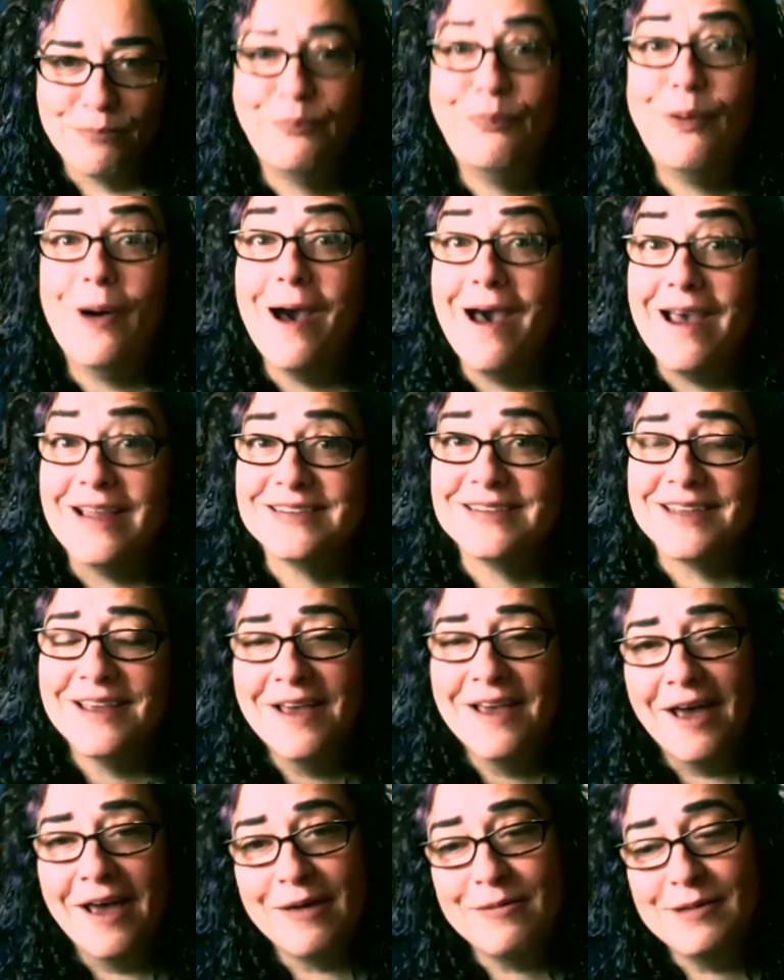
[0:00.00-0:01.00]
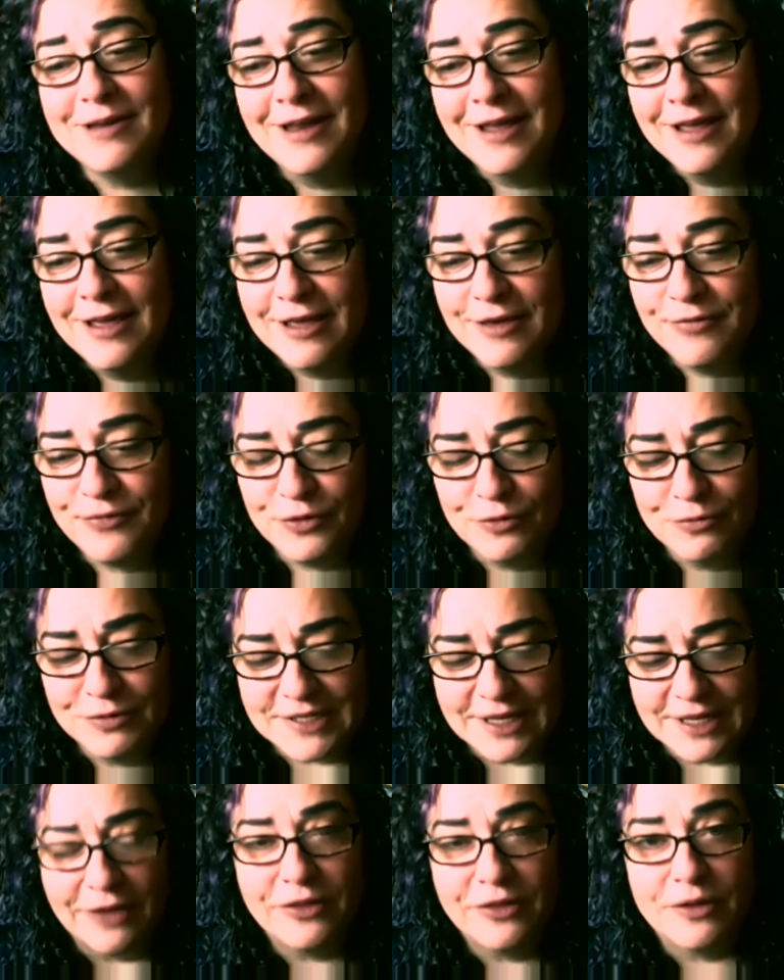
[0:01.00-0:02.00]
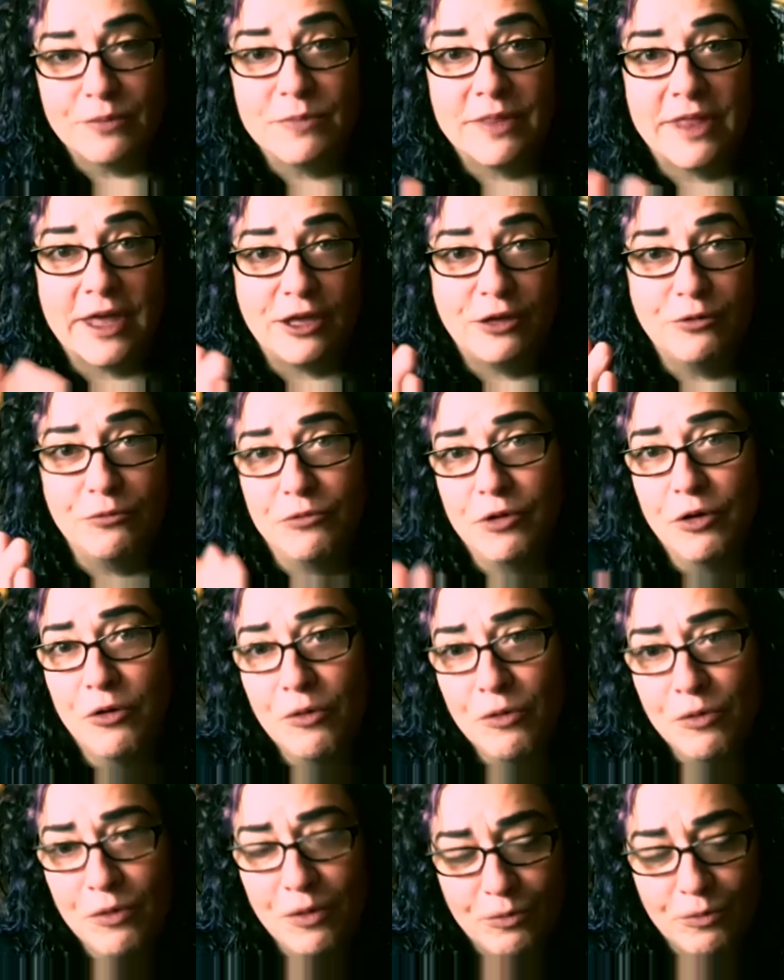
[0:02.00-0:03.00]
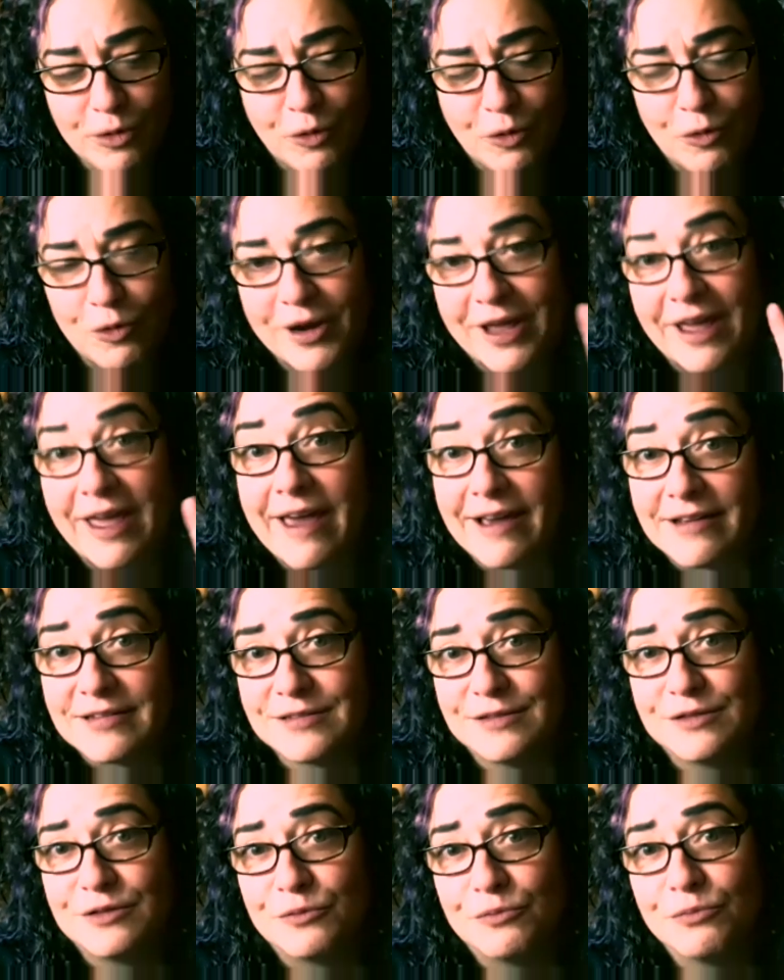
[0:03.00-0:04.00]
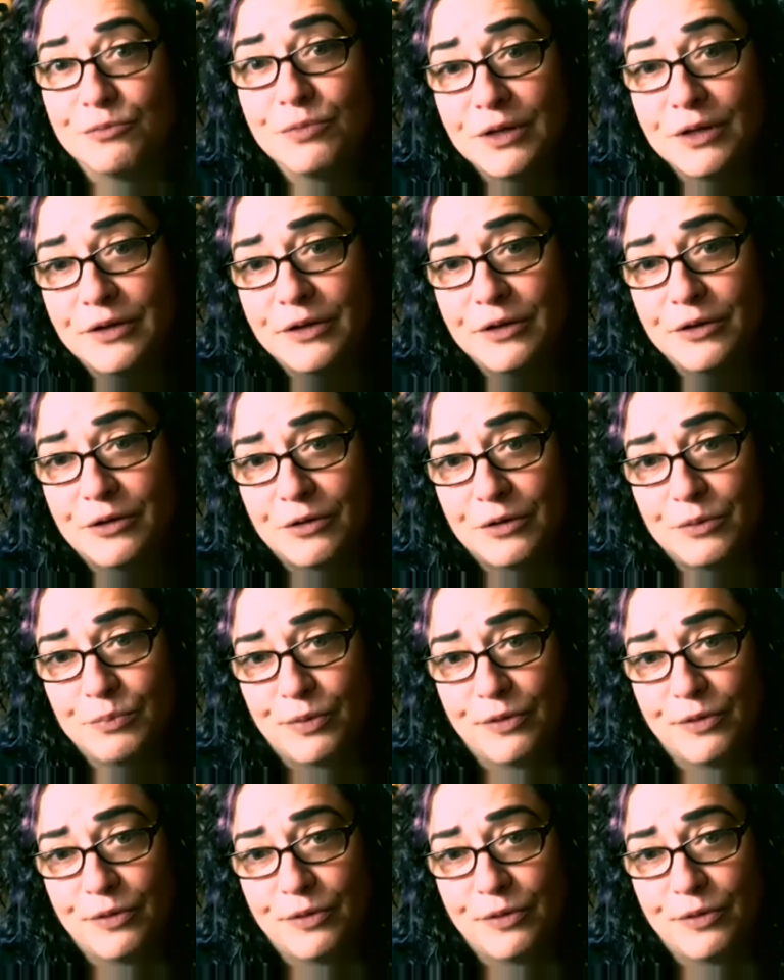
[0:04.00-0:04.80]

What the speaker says: But, I mean, if you tell them that recording X is a really good